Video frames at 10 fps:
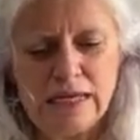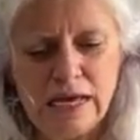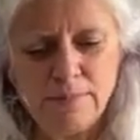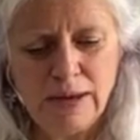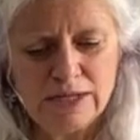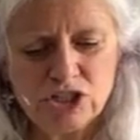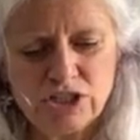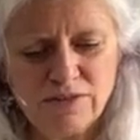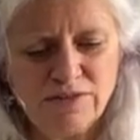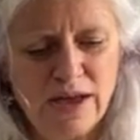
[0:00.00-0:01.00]
a bunch
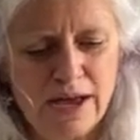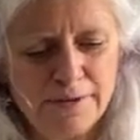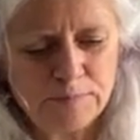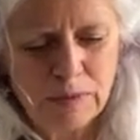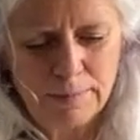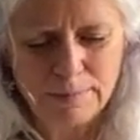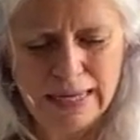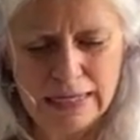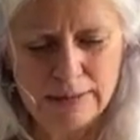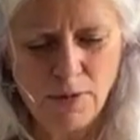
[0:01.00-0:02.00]
of
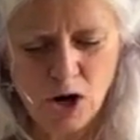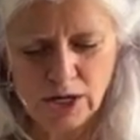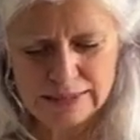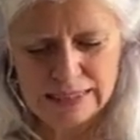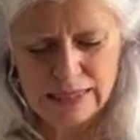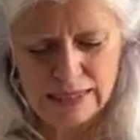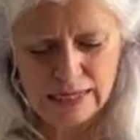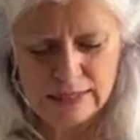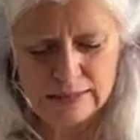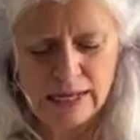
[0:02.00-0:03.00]
pin marks in
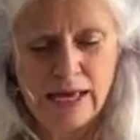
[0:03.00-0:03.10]
these.